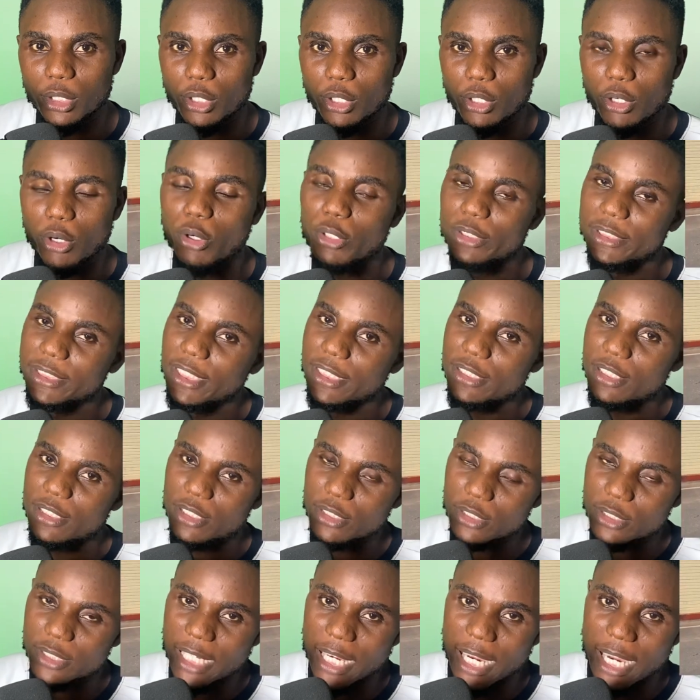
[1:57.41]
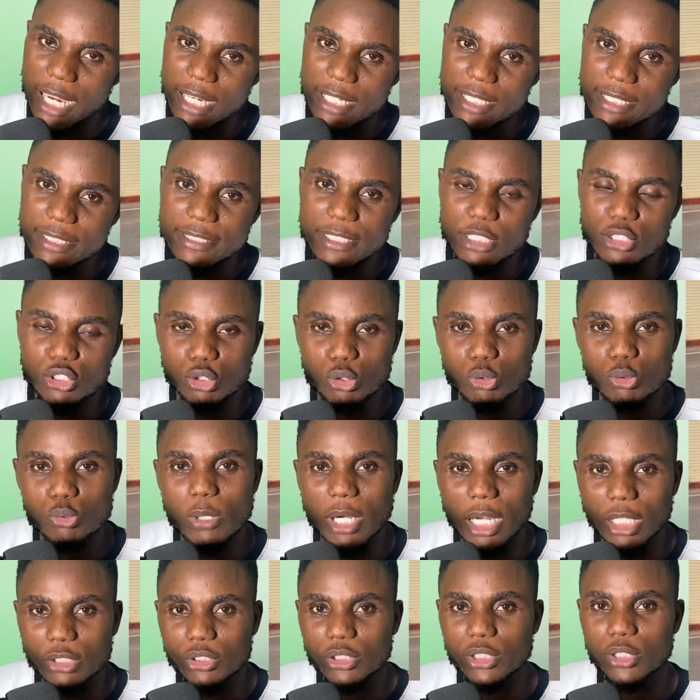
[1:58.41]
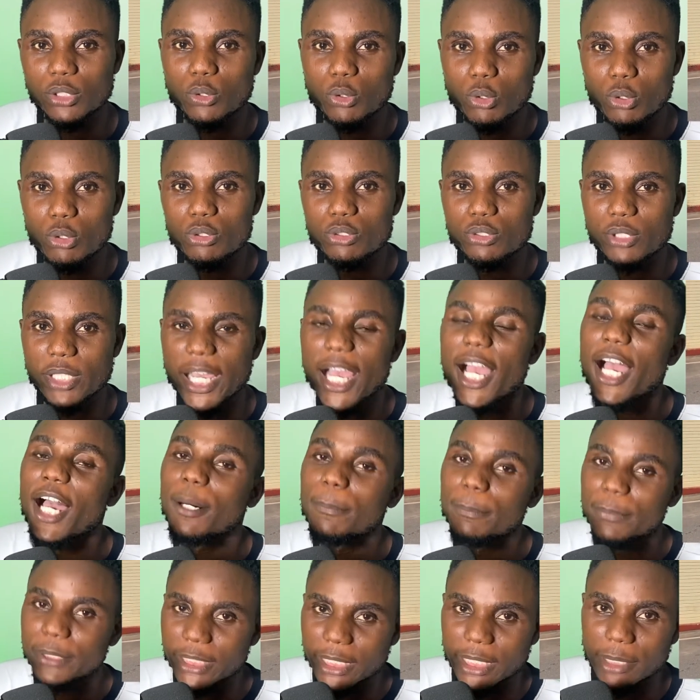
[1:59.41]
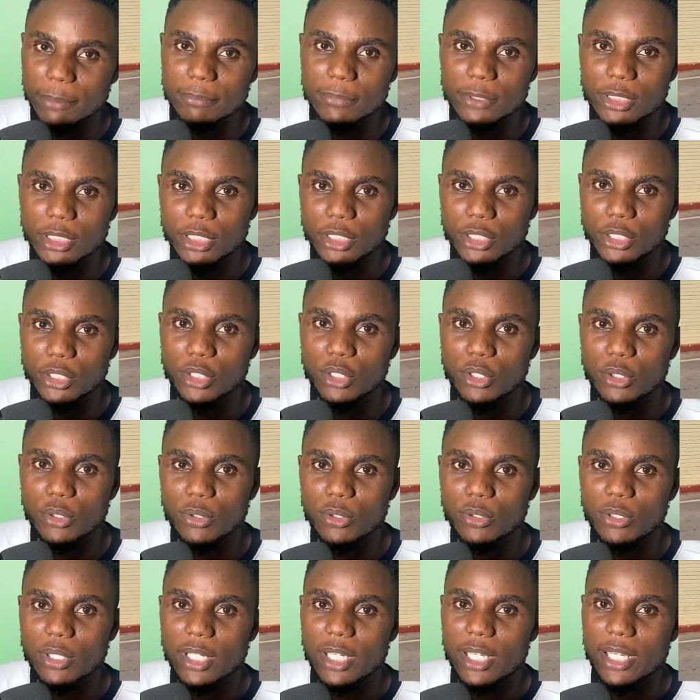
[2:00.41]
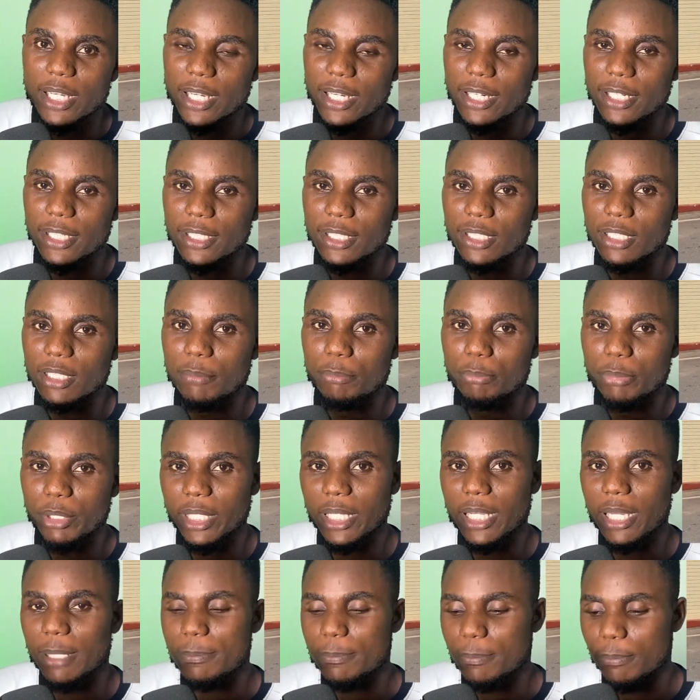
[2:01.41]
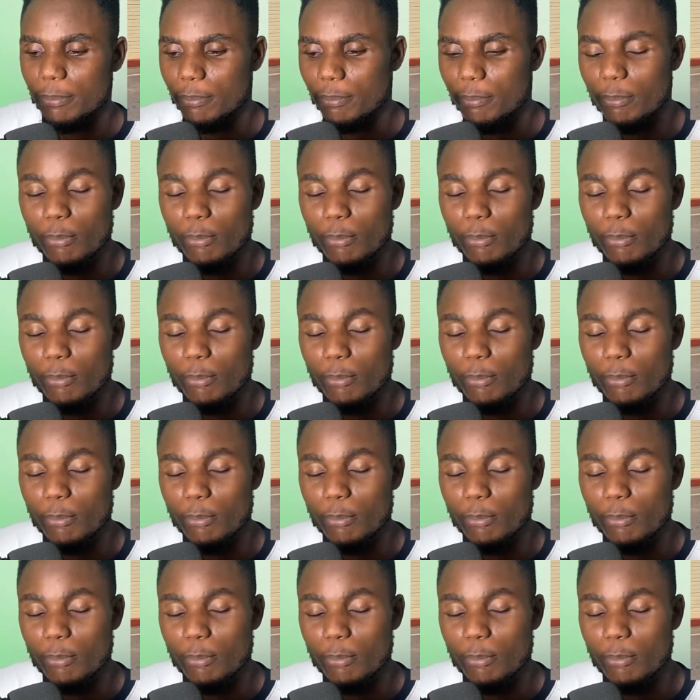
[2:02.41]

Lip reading: Or is the school actually going to help them, bring up